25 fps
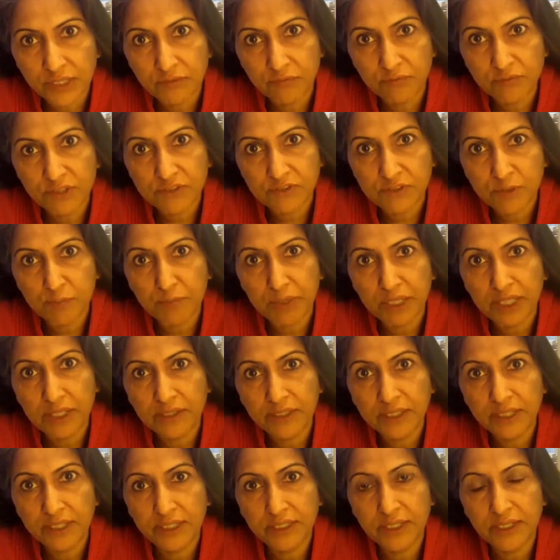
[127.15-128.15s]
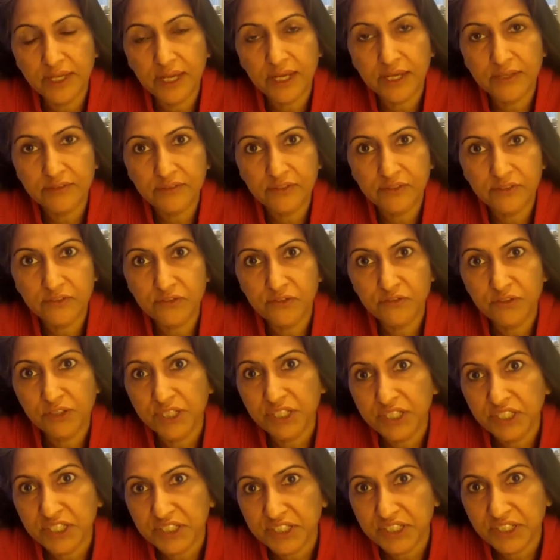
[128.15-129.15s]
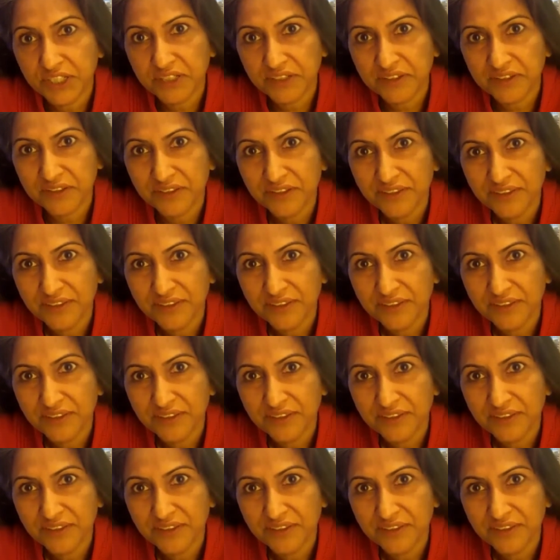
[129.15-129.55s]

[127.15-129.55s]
invisibility as a strategic